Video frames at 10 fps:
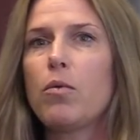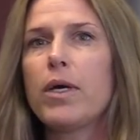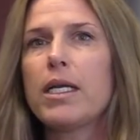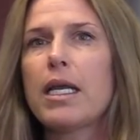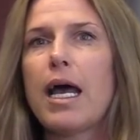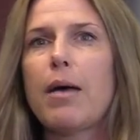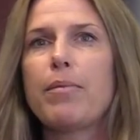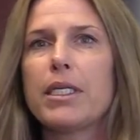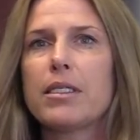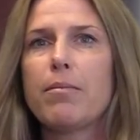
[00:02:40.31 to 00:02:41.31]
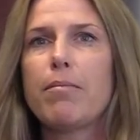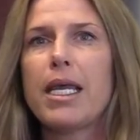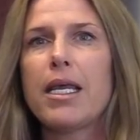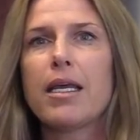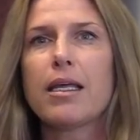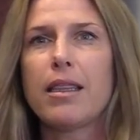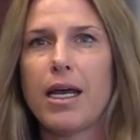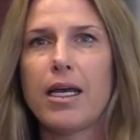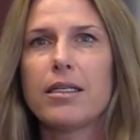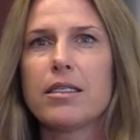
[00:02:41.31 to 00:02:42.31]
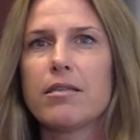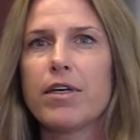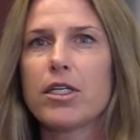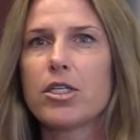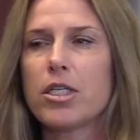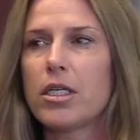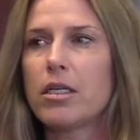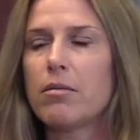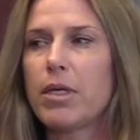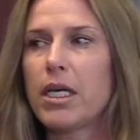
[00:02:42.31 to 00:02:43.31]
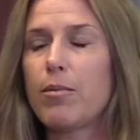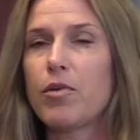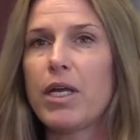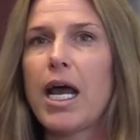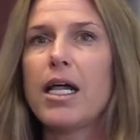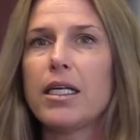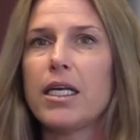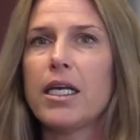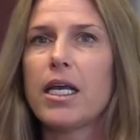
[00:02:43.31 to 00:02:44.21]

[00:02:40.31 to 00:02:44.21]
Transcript: what happened to make that dysfunction become a reality,